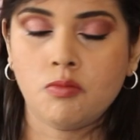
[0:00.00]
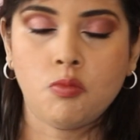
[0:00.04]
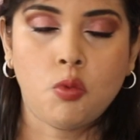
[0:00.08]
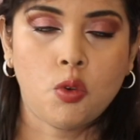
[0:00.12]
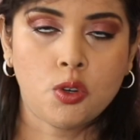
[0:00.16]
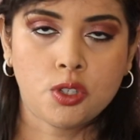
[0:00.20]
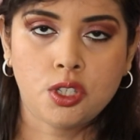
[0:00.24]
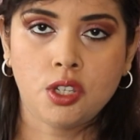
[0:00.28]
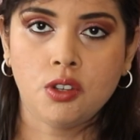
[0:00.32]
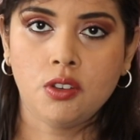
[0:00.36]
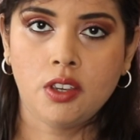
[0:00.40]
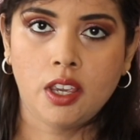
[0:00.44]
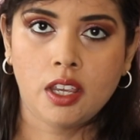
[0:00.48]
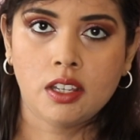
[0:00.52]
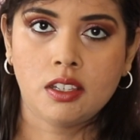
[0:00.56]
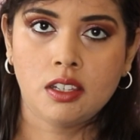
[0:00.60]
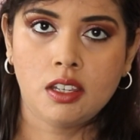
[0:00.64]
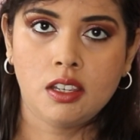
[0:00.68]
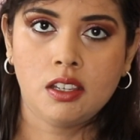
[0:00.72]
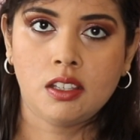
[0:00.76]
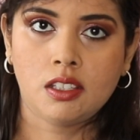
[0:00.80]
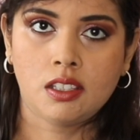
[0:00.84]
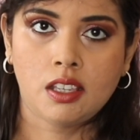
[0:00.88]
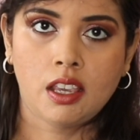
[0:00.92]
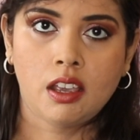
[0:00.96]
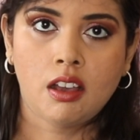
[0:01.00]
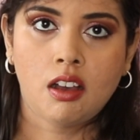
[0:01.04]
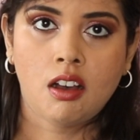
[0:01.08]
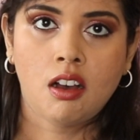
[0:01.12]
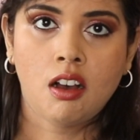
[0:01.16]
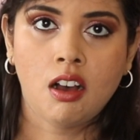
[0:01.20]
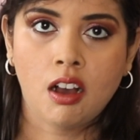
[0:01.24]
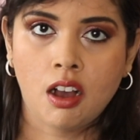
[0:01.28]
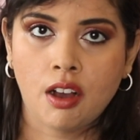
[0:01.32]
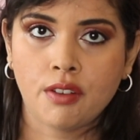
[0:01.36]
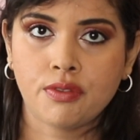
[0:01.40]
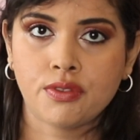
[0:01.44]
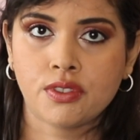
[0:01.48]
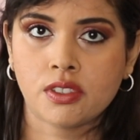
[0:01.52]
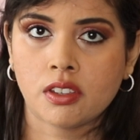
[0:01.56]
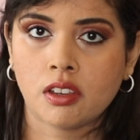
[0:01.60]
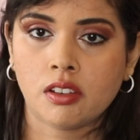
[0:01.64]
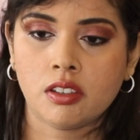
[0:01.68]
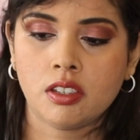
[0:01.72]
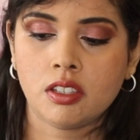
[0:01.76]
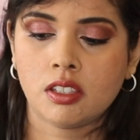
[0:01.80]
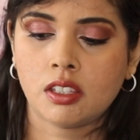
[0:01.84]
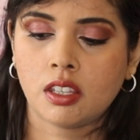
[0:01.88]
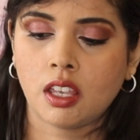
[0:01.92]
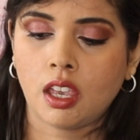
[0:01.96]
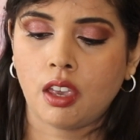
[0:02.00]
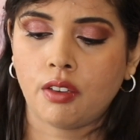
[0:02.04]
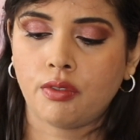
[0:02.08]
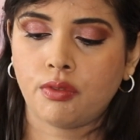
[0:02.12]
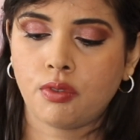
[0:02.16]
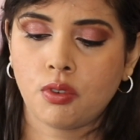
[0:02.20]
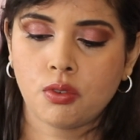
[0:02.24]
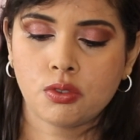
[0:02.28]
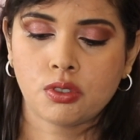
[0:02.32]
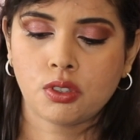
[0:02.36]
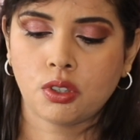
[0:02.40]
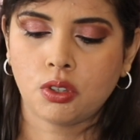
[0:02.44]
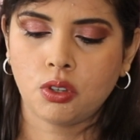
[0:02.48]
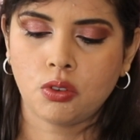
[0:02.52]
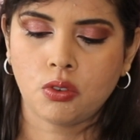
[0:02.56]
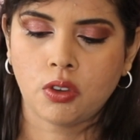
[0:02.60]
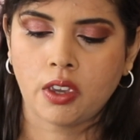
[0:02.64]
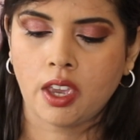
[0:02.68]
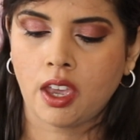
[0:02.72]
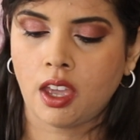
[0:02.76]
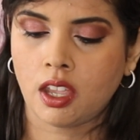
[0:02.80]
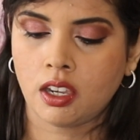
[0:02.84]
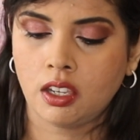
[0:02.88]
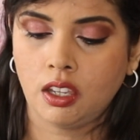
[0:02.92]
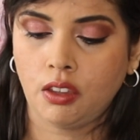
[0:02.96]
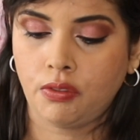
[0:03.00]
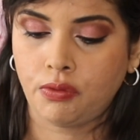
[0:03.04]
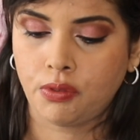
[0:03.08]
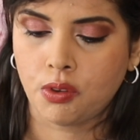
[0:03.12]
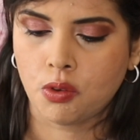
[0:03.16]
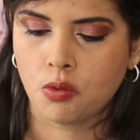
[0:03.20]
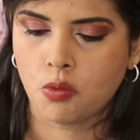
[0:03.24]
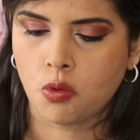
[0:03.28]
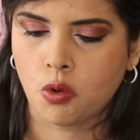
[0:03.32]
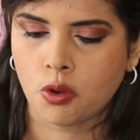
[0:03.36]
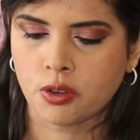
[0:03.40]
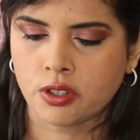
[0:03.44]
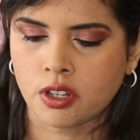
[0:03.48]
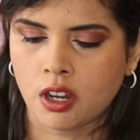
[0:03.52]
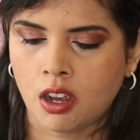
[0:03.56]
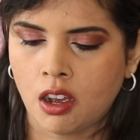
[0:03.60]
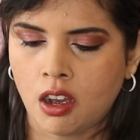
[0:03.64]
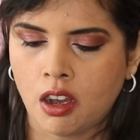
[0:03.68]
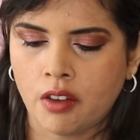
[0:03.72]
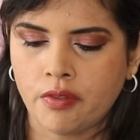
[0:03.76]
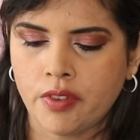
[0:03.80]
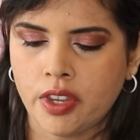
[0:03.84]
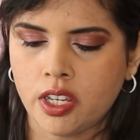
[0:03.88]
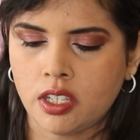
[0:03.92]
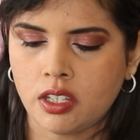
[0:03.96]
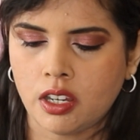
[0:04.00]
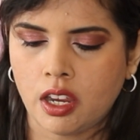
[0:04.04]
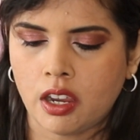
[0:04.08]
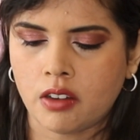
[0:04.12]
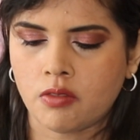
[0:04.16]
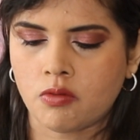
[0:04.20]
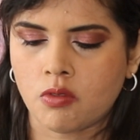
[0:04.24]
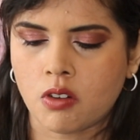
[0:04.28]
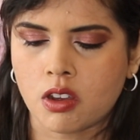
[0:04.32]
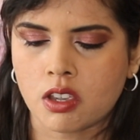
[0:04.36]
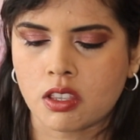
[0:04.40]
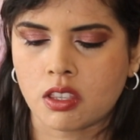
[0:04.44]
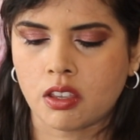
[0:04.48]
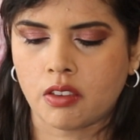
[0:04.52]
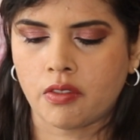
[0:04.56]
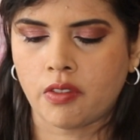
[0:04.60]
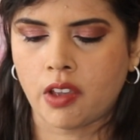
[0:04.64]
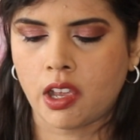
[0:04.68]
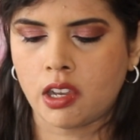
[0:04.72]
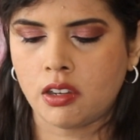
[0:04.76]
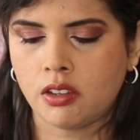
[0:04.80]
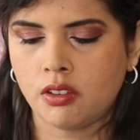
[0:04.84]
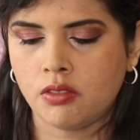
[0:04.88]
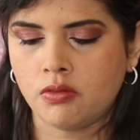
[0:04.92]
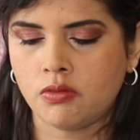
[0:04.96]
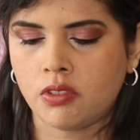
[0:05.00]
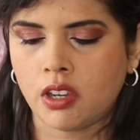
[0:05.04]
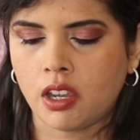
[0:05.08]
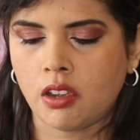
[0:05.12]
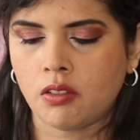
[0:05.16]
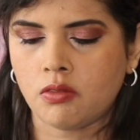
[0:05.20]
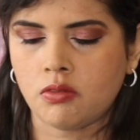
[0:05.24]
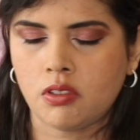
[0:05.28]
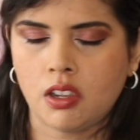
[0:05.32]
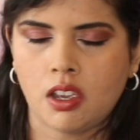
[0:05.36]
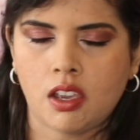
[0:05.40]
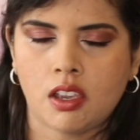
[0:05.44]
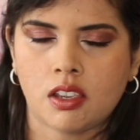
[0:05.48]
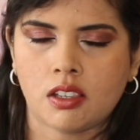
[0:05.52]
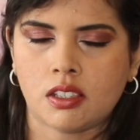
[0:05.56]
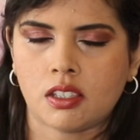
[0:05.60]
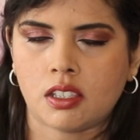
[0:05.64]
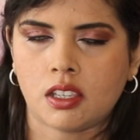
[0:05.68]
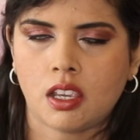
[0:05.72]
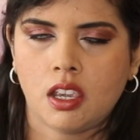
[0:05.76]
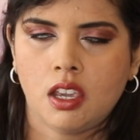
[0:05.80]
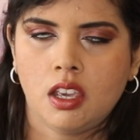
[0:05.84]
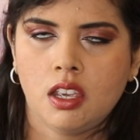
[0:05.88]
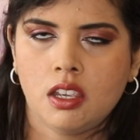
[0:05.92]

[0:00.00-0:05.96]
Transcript: What you get is half size therefore so you can if you want halve it and write the value down as